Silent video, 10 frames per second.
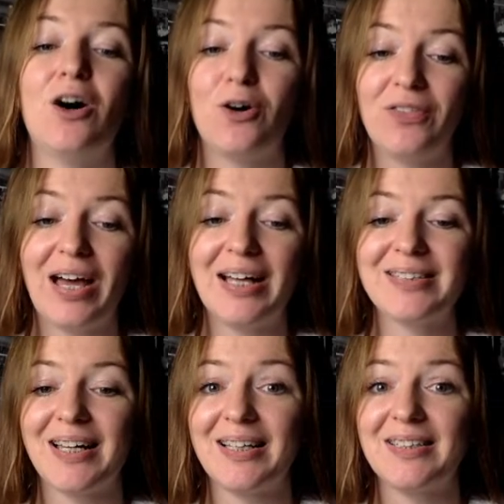on
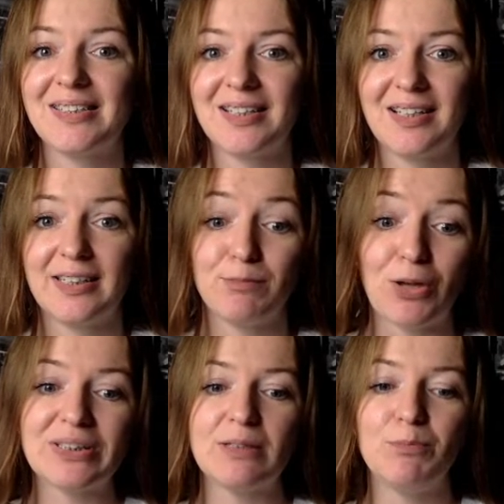that, and the
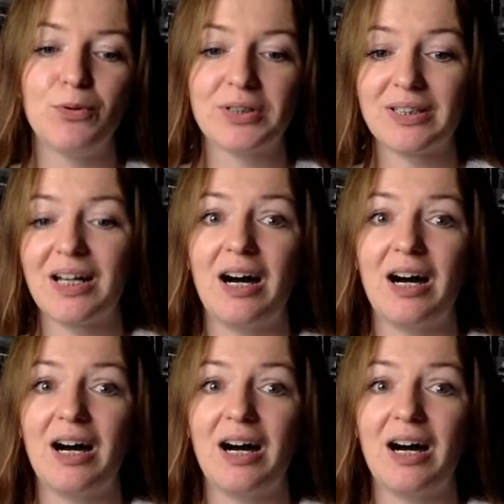most important,